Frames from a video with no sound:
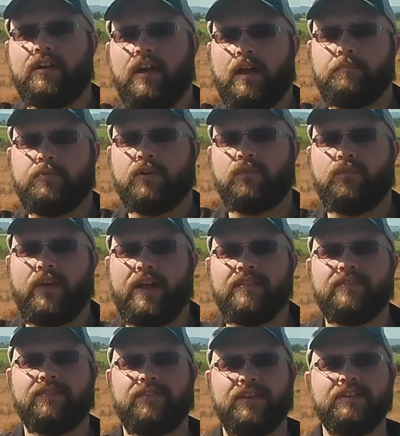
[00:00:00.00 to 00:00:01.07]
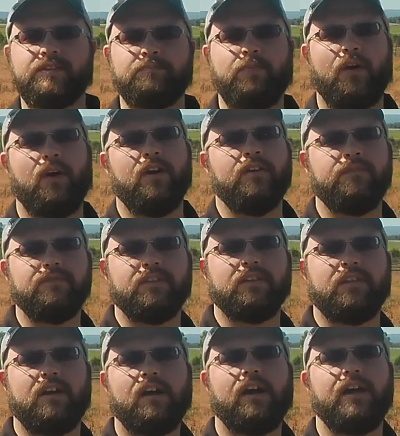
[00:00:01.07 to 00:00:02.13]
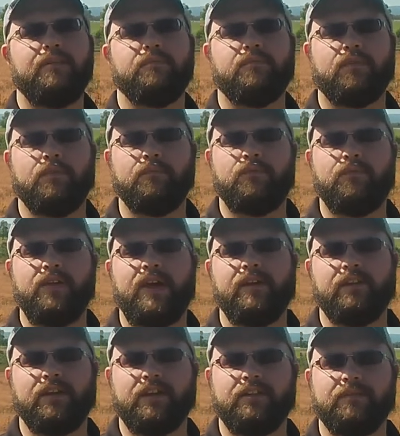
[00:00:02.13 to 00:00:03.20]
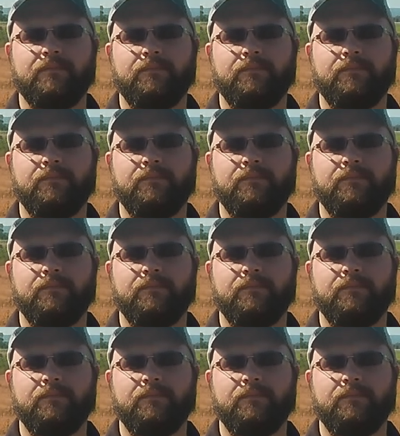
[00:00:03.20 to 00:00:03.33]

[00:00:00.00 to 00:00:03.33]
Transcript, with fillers: and prevent this part of the line from failing.